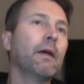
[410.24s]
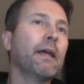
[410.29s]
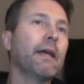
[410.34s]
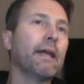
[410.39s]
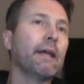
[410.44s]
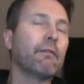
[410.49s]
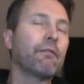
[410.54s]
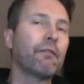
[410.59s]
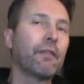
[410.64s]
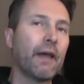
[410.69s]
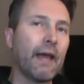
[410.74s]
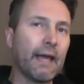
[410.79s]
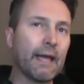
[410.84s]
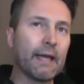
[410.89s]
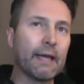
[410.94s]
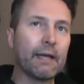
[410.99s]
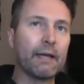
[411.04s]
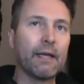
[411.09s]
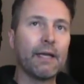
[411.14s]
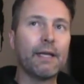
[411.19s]
If they
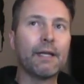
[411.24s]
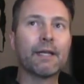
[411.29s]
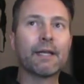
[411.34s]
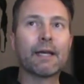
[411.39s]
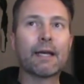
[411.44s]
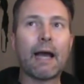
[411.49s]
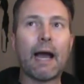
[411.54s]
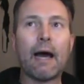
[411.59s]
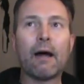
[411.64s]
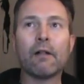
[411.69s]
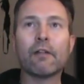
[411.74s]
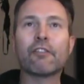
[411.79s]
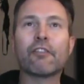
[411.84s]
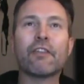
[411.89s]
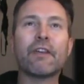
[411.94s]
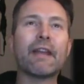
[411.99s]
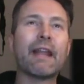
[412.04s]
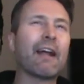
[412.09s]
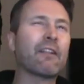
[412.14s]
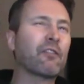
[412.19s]
get into college,
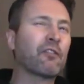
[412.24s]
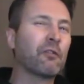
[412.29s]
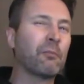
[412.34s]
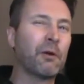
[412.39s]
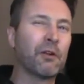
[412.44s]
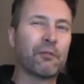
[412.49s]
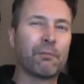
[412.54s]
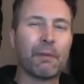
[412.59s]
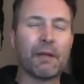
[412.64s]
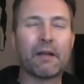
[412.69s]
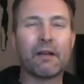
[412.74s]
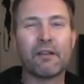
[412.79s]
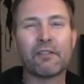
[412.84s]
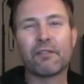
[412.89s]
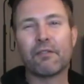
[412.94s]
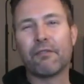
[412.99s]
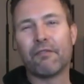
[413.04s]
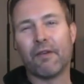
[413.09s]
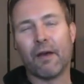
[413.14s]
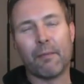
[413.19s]
not so much
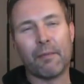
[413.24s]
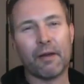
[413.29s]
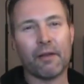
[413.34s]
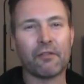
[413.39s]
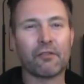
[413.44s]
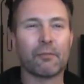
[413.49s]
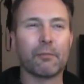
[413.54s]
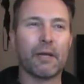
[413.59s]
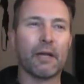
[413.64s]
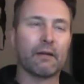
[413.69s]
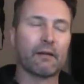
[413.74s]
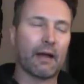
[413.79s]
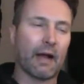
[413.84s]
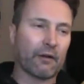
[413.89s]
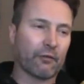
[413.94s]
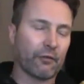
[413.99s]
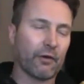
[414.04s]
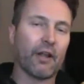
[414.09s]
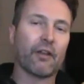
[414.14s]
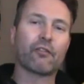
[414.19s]
because of feminism and
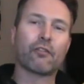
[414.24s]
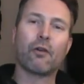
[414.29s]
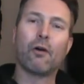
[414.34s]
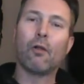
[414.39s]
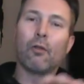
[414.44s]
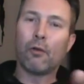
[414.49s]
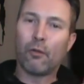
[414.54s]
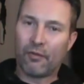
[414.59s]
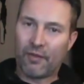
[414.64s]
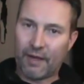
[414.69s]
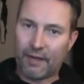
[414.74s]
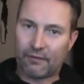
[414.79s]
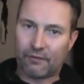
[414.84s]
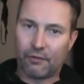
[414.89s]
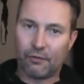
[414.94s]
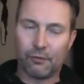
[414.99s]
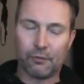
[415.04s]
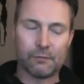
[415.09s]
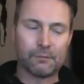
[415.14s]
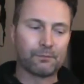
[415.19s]
indoctrination, although that
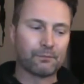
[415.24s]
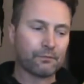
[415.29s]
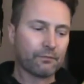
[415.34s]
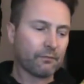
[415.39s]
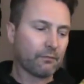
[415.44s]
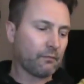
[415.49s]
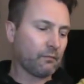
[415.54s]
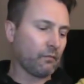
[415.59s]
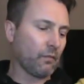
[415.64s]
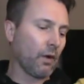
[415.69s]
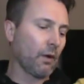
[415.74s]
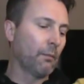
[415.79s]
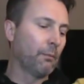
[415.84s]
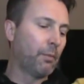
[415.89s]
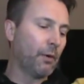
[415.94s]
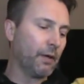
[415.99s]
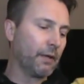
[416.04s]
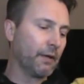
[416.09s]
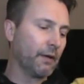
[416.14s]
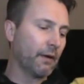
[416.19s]
too,
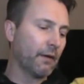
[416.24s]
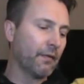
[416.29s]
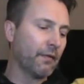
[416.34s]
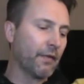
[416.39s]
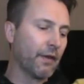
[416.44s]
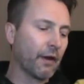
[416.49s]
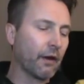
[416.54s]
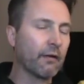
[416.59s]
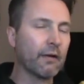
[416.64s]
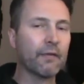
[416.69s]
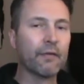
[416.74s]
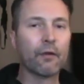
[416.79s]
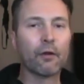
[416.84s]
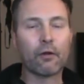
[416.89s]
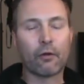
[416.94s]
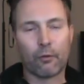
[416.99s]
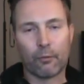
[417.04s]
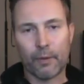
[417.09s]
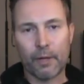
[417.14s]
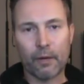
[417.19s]
but they're in their
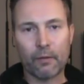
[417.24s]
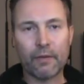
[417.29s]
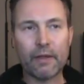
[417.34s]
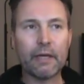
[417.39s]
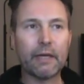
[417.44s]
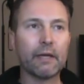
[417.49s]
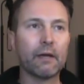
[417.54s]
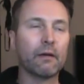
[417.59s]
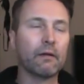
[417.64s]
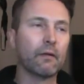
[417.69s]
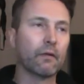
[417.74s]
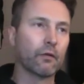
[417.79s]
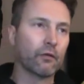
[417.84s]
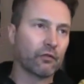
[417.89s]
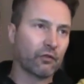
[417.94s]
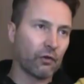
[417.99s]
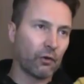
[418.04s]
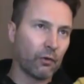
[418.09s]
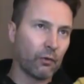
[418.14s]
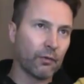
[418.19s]
career, they get into their
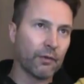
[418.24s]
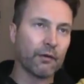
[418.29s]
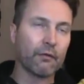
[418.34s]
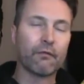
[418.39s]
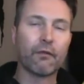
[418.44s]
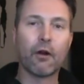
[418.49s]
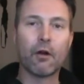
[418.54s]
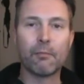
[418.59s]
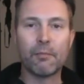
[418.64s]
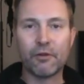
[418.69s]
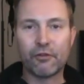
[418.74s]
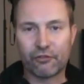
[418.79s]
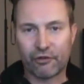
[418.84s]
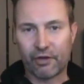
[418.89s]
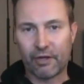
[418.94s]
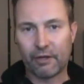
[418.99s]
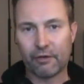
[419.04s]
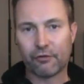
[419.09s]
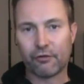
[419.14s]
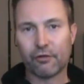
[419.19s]
zone, their environment
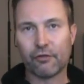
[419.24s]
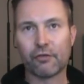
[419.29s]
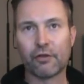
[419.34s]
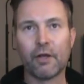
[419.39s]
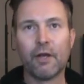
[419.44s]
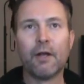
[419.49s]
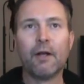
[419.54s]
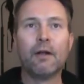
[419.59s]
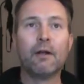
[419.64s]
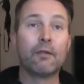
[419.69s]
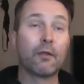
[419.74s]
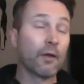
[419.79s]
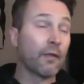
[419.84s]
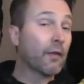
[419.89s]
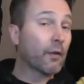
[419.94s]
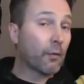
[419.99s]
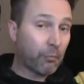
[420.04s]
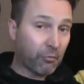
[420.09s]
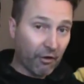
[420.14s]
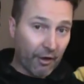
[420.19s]
changes, then
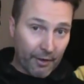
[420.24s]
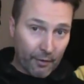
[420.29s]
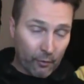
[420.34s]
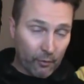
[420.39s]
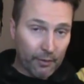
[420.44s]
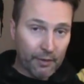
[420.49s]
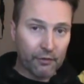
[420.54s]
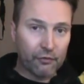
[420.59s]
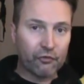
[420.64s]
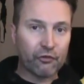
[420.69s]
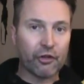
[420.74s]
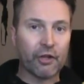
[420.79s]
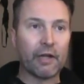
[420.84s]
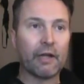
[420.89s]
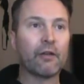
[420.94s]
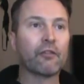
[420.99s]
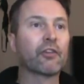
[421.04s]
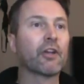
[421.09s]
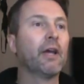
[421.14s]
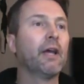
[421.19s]
their priorities
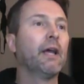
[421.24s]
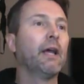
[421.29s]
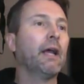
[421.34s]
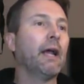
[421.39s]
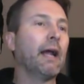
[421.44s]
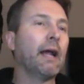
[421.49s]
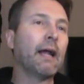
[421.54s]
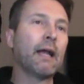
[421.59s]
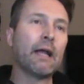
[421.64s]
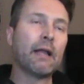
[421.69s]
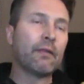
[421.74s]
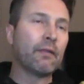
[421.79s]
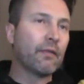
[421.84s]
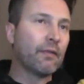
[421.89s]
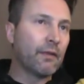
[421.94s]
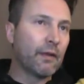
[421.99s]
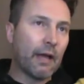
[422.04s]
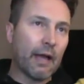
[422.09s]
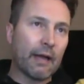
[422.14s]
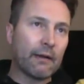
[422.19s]
change,
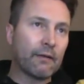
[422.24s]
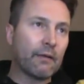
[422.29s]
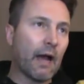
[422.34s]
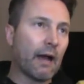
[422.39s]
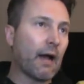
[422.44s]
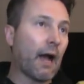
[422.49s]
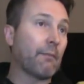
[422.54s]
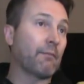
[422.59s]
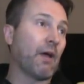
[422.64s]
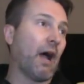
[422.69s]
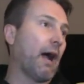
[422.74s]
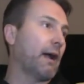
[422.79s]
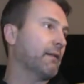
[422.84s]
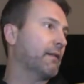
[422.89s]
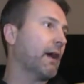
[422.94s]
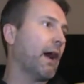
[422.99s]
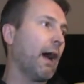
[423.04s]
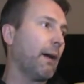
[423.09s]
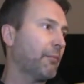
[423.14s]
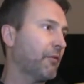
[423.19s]
and and on
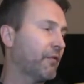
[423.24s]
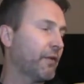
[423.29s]
top